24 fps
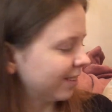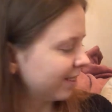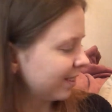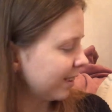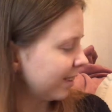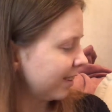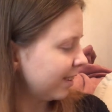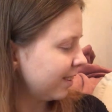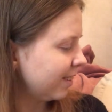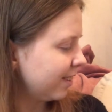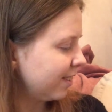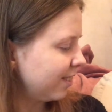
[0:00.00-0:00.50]

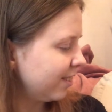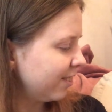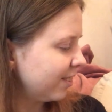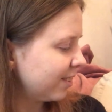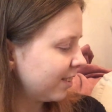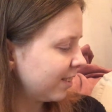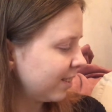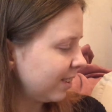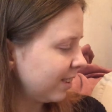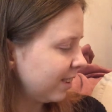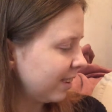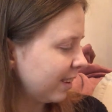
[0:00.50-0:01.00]
Okay,
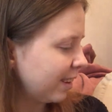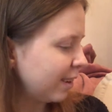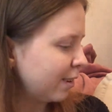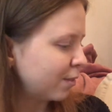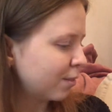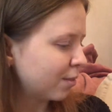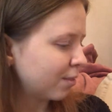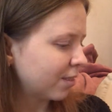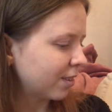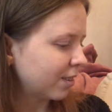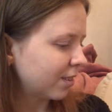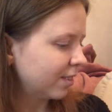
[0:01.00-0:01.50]
you're gonna
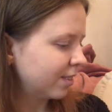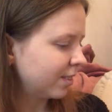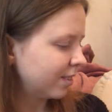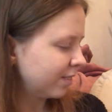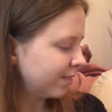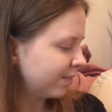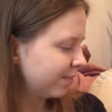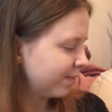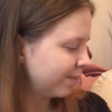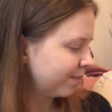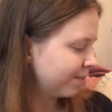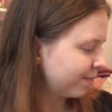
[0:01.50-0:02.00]
leave.
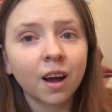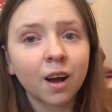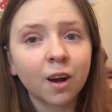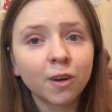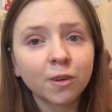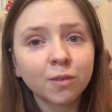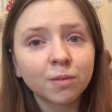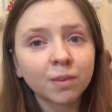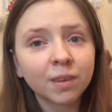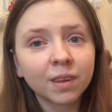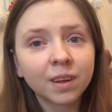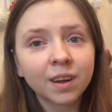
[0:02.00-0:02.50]

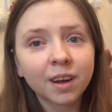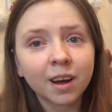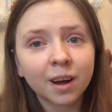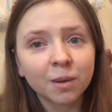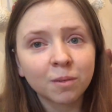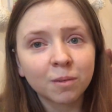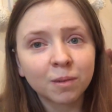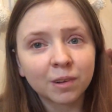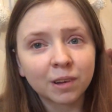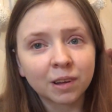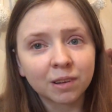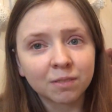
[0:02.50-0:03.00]
Hopefully
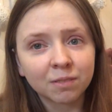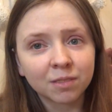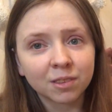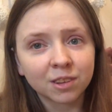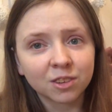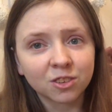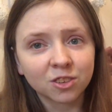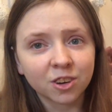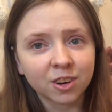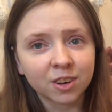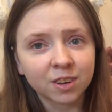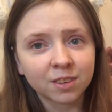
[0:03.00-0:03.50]
I will have
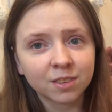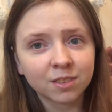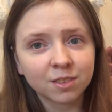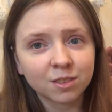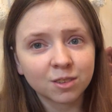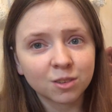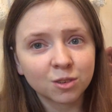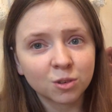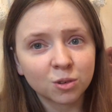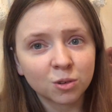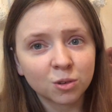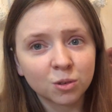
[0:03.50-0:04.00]
the
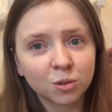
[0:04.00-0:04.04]
chance